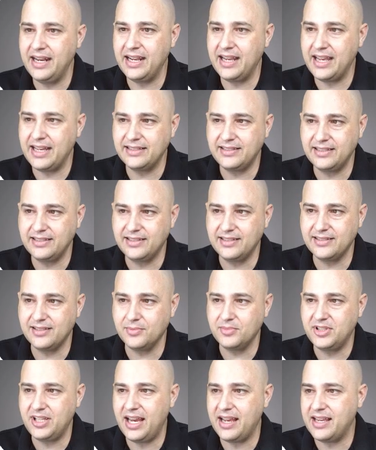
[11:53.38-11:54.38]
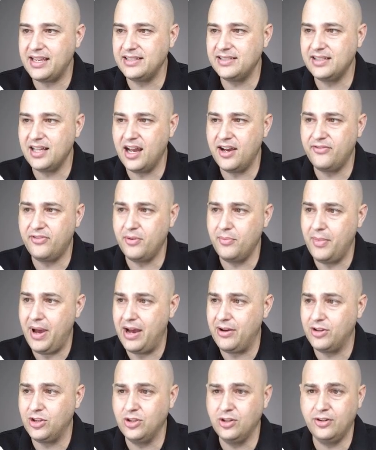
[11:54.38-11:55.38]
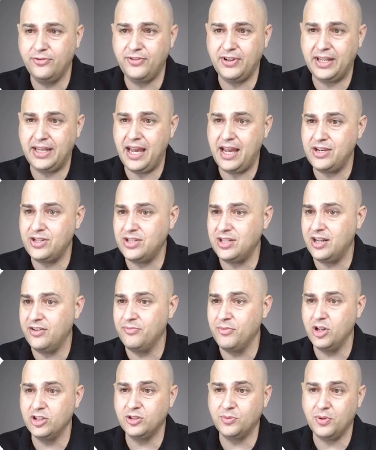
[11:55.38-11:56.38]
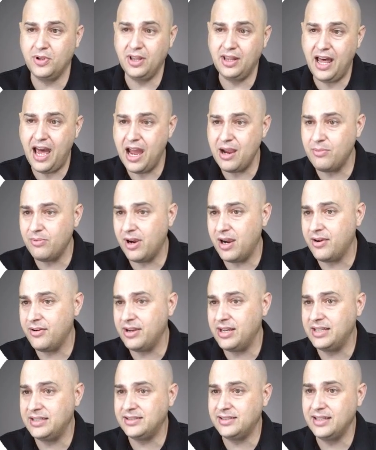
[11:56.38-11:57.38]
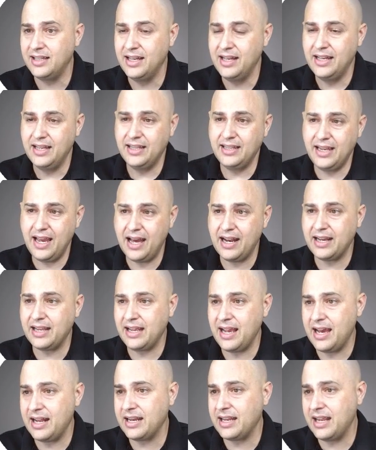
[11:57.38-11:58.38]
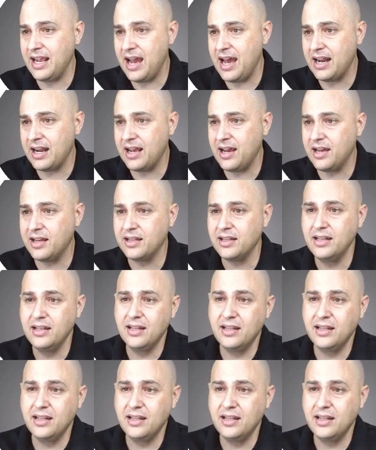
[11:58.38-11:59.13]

then it gets into some techie stuff about unification of multiple libraries, yada, yada, yada.